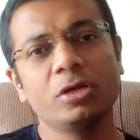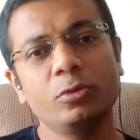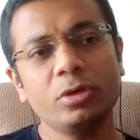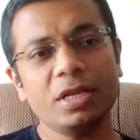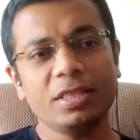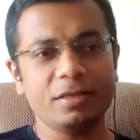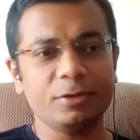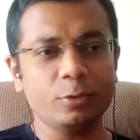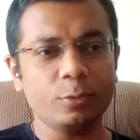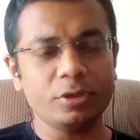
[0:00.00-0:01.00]
Dude,
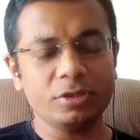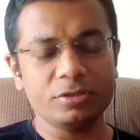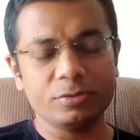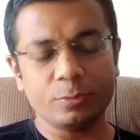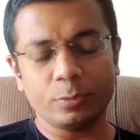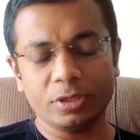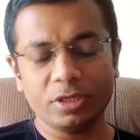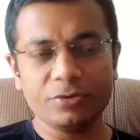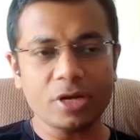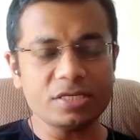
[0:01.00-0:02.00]
what the
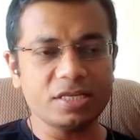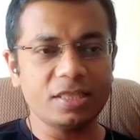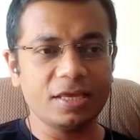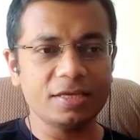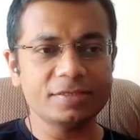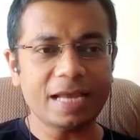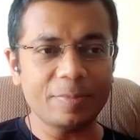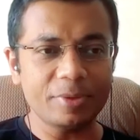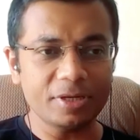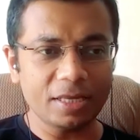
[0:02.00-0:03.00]
interesting thing has
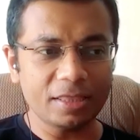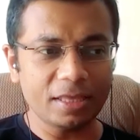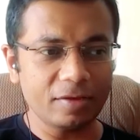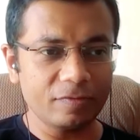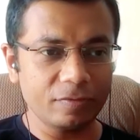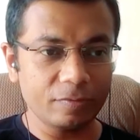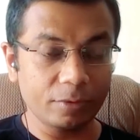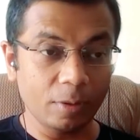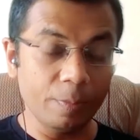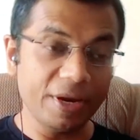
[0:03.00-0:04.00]
happened, I think,
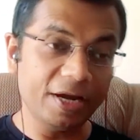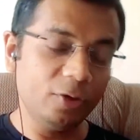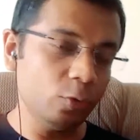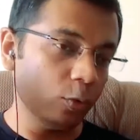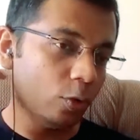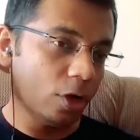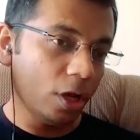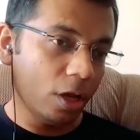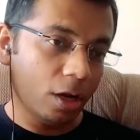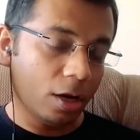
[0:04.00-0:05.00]
compared to
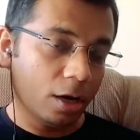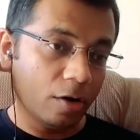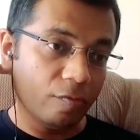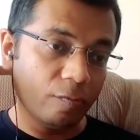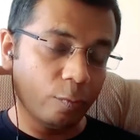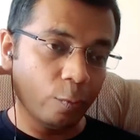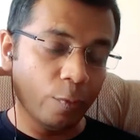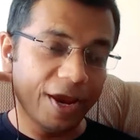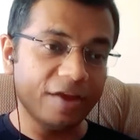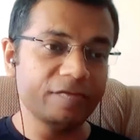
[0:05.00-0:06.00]

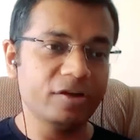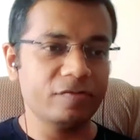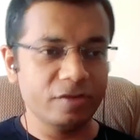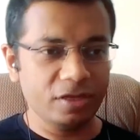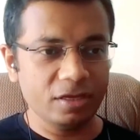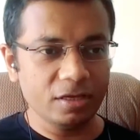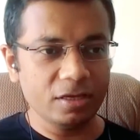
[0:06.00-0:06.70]
where we